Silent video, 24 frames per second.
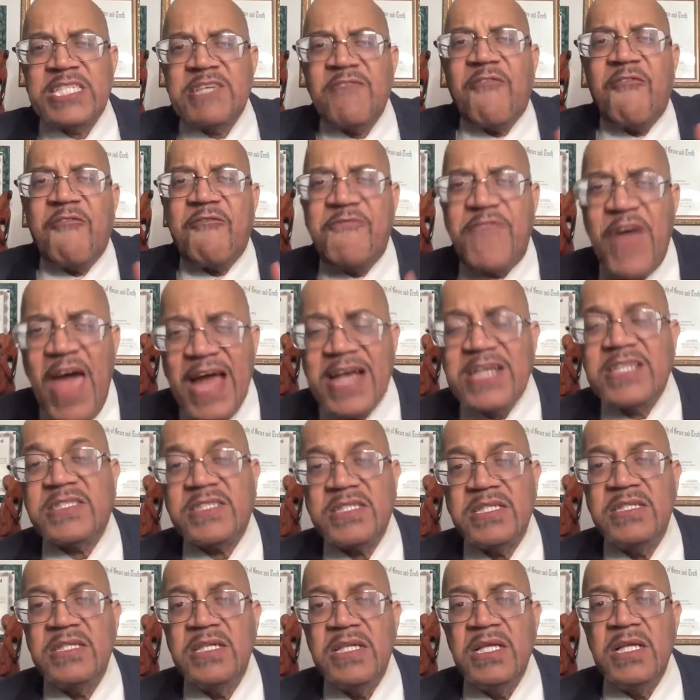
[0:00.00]
effect
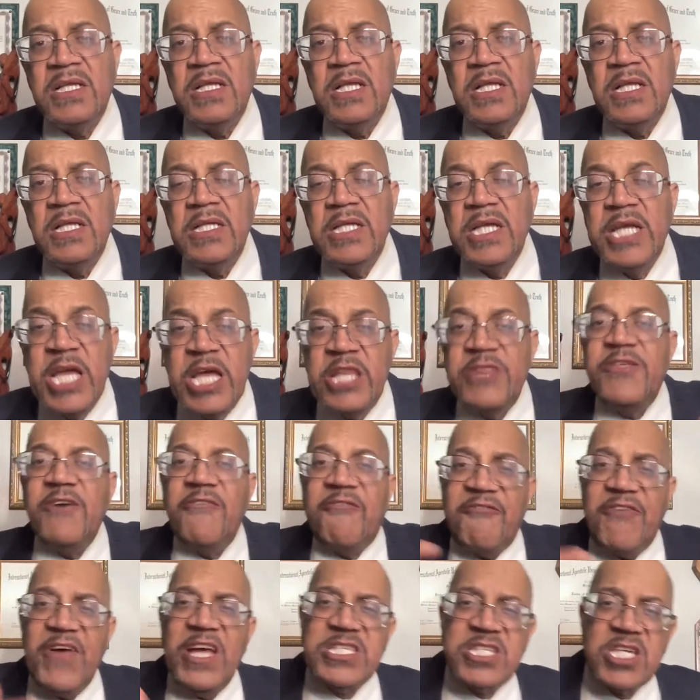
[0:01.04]
in the
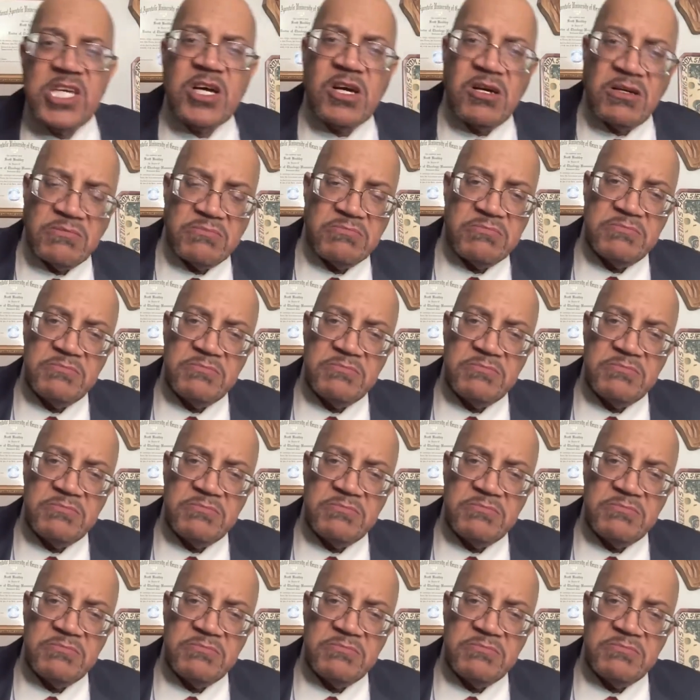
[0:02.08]
physical.